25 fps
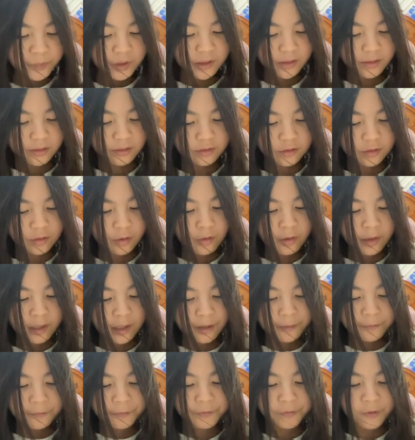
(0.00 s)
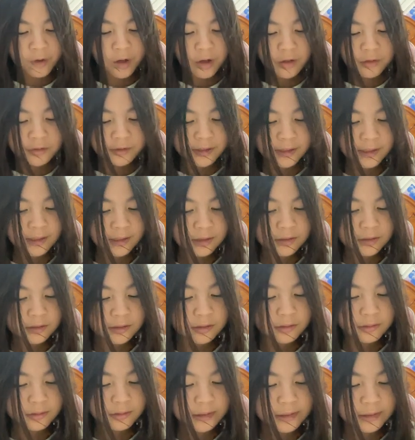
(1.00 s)
store in Florence,
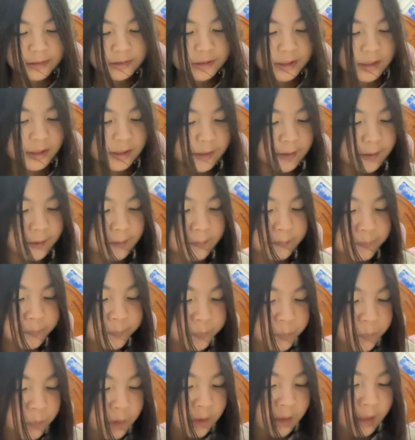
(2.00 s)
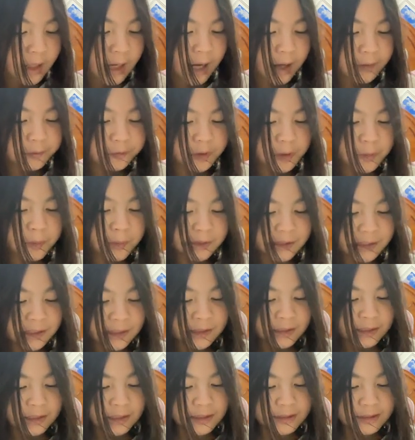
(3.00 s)
Italy. "I have the Mona
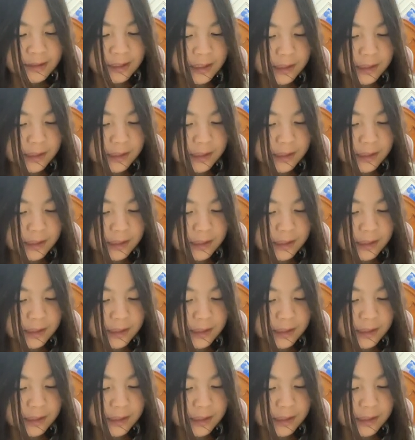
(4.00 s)
Lisa,"